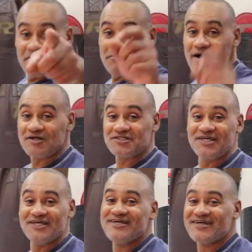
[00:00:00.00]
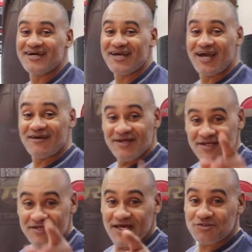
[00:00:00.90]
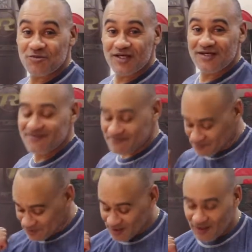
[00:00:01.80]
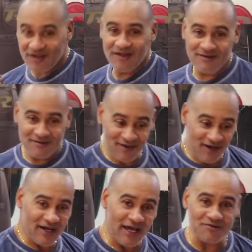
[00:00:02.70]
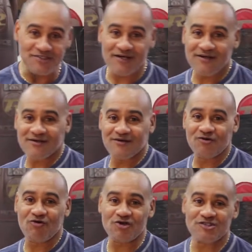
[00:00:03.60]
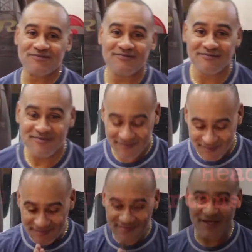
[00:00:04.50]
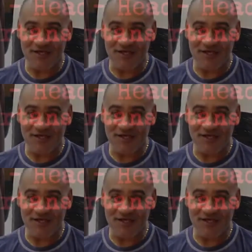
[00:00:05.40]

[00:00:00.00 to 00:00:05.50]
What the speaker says: Mark D. Okay? Next week, counter, cross. Thank